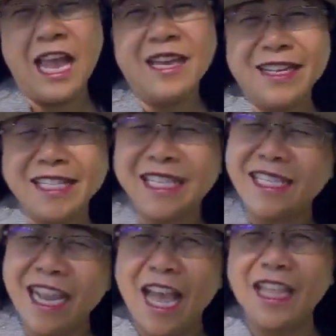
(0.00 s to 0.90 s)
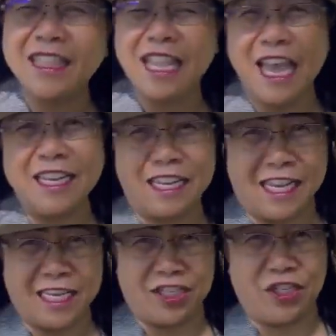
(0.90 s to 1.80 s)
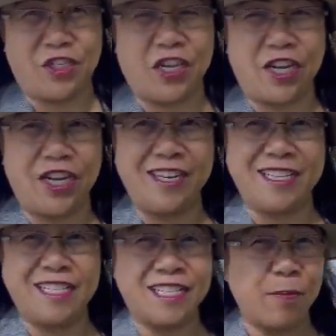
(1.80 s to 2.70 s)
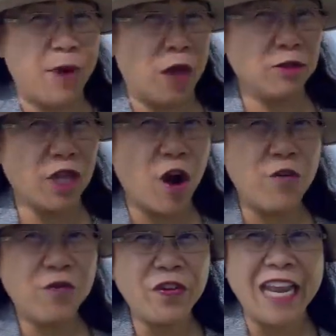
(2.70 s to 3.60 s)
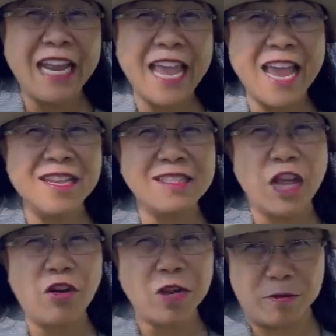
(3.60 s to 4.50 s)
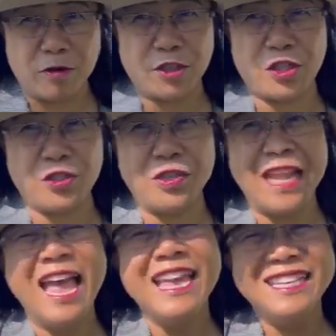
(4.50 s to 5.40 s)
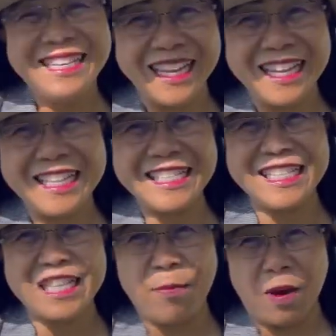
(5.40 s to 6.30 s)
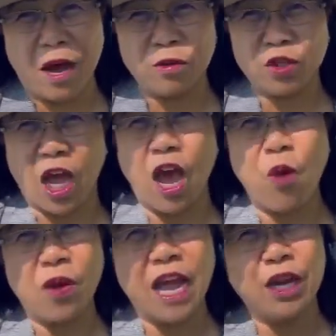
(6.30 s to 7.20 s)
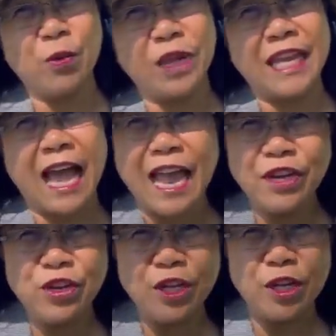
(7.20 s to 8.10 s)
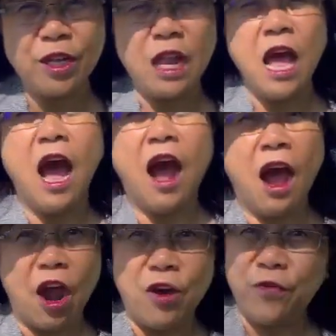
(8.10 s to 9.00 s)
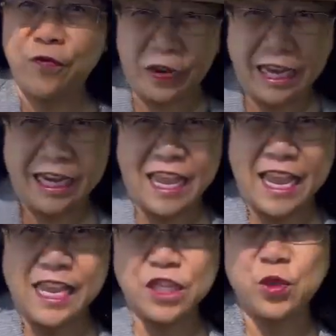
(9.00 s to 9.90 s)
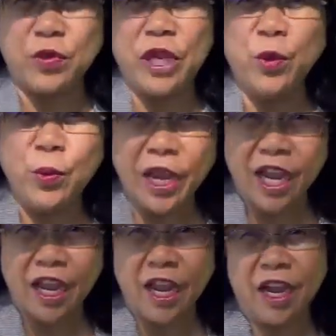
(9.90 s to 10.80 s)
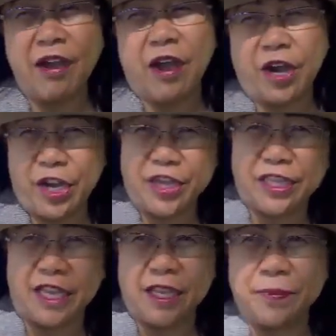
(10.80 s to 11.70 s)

This is not an easy share. This is about our feelings, our emotion. This is about how can we handle our feelings when we're hurting.